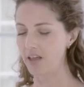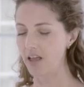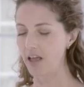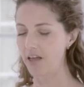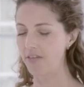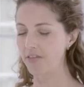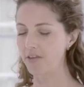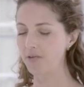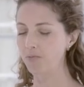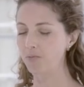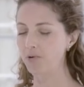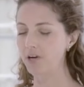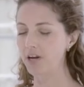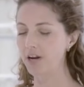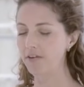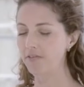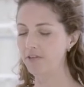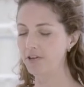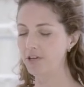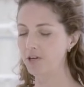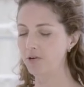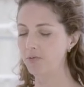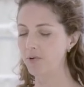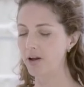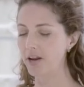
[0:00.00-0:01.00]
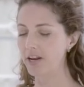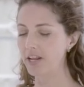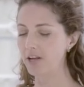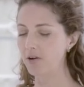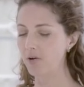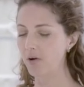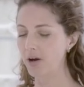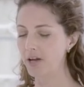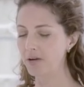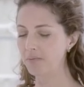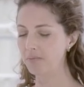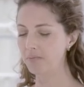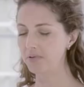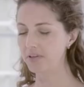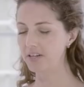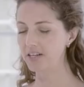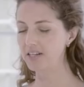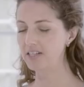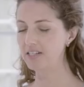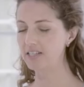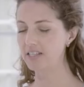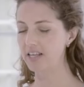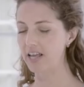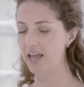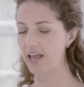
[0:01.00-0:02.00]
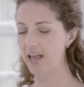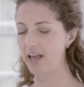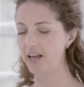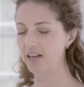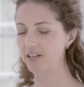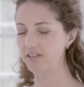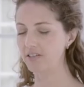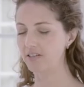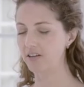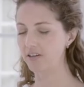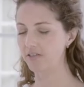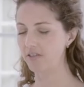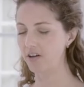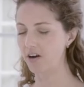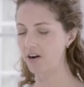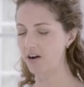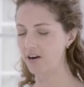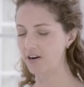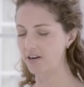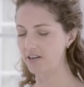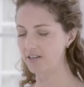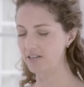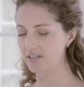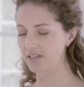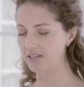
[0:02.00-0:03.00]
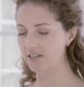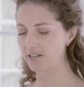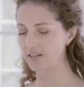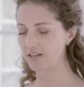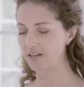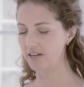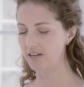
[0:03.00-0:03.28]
And then whenever you're ready, go ahead and place the hands on the heart